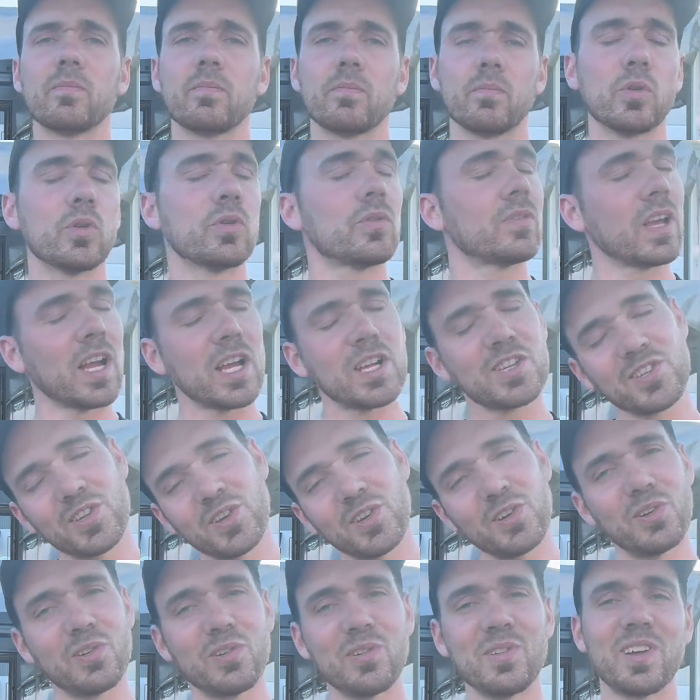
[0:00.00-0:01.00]
But I
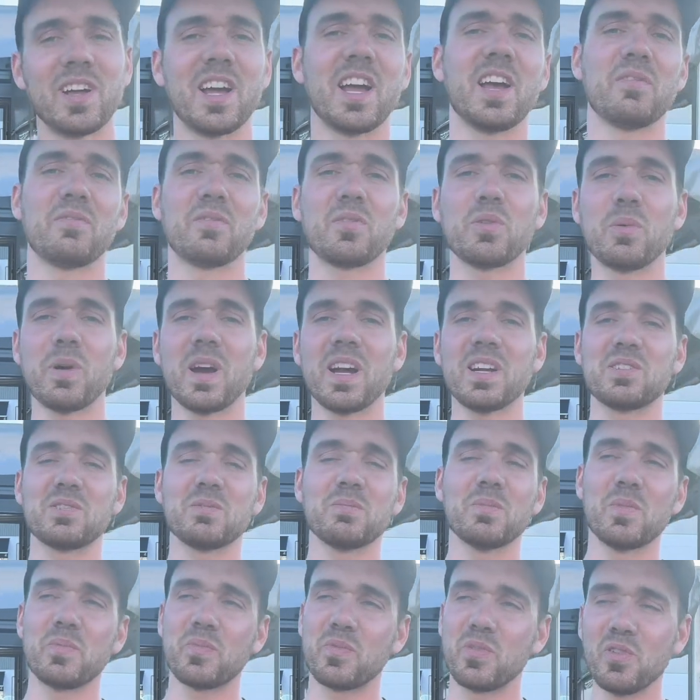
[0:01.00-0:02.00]
still have quite some
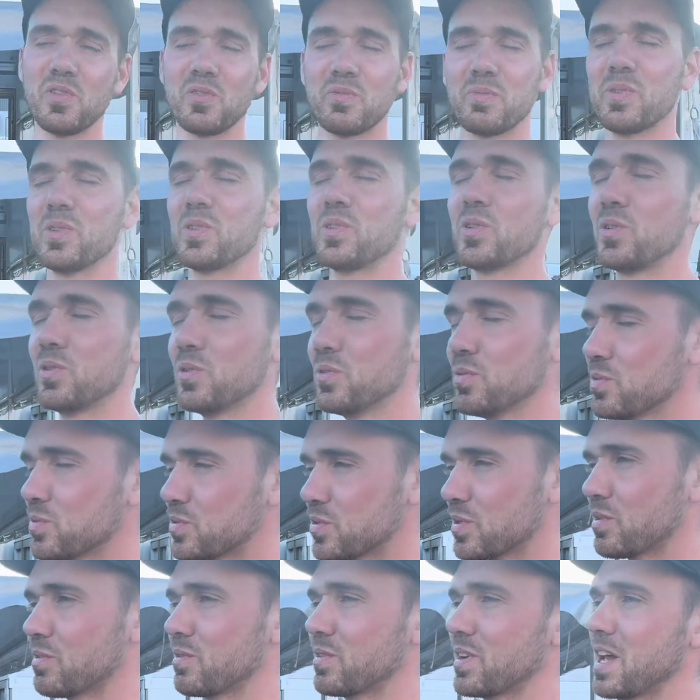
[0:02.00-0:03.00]
improvement to do,
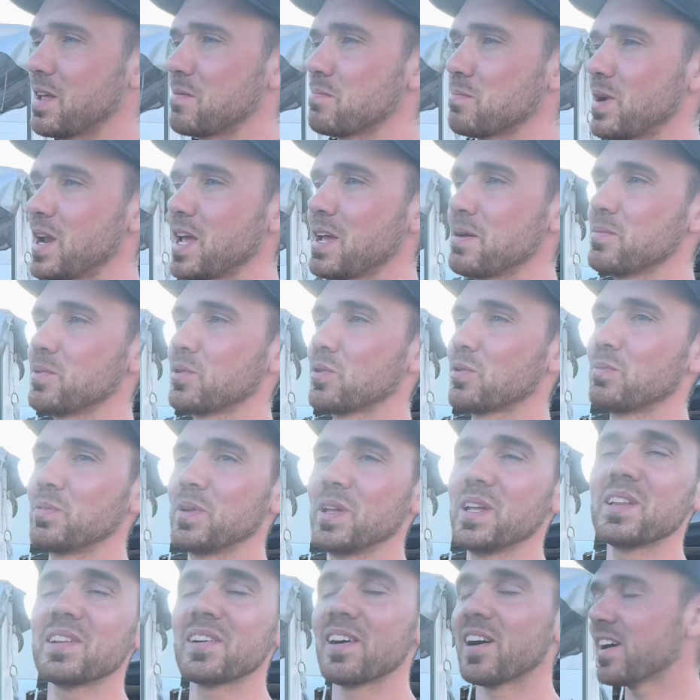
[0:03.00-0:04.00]
so can't blame the
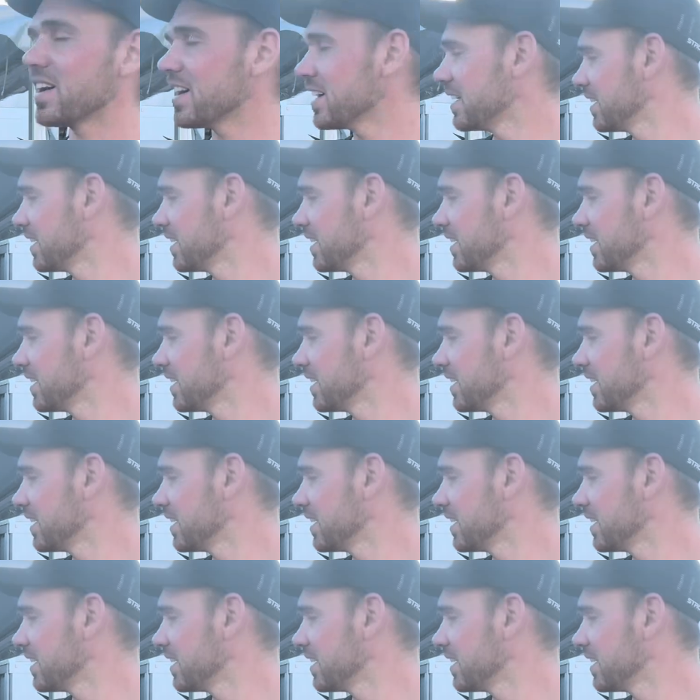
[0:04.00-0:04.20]
complete car.